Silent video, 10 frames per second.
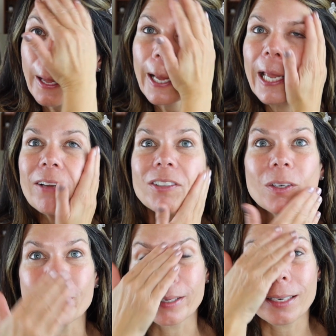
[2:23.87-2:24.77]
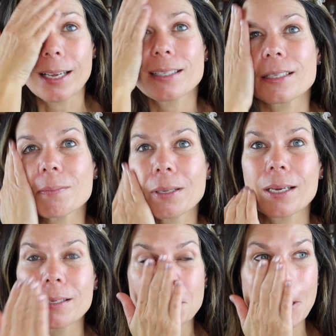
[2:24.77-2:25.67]
I have to organize this
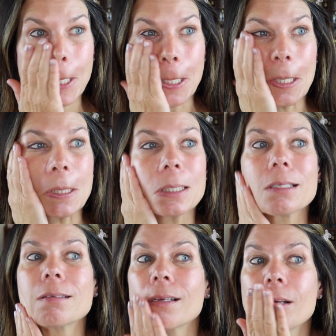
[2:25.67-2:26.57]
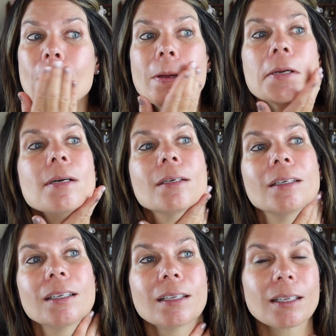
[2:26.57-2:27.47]
place. It is
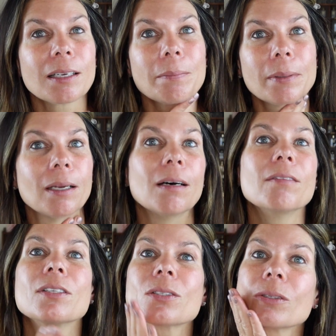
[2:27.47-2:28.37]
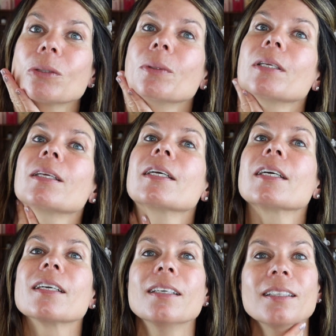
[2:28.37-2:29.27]
a little bit of a zoo in
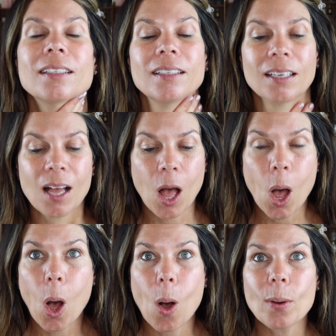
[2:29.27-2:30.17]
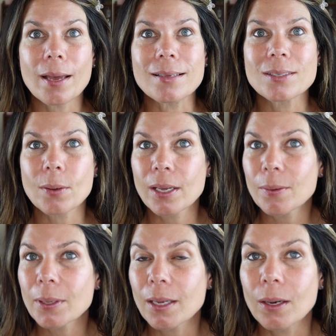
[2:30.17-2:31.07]
here. Okay, so
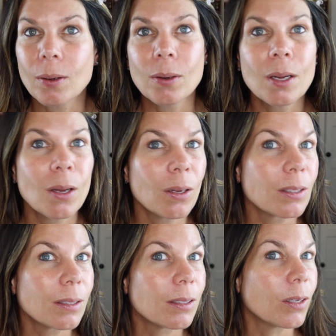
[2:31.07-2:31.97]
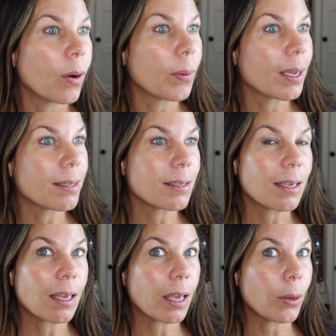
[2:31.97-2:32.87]
here we go. So we can
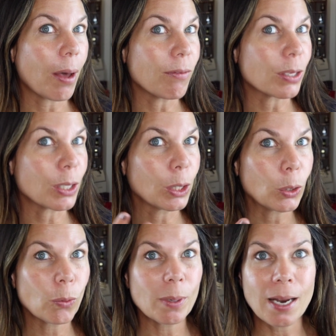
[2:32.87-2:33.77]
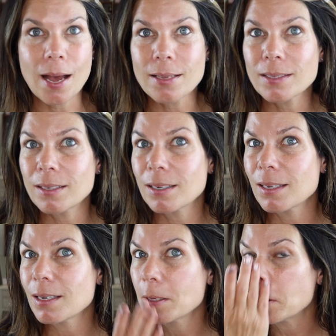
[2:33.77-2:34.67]
see you have this
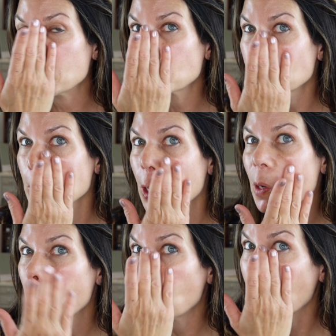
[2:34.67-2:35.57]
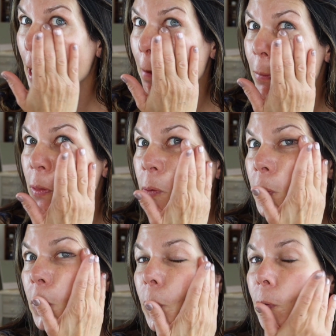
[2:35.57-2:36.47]
luminosity that's gonna come
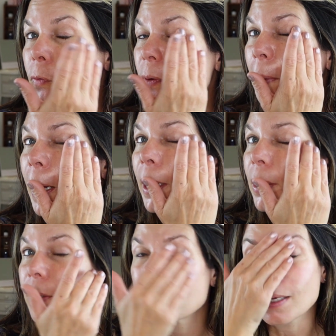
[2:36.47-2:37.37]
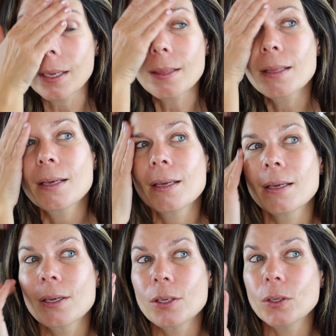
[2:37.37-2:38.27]
through from underneath
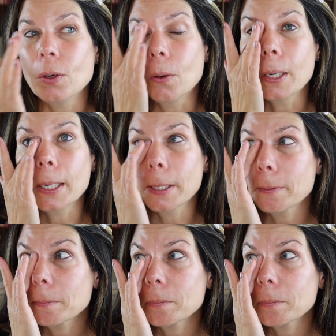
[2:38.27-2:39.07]
your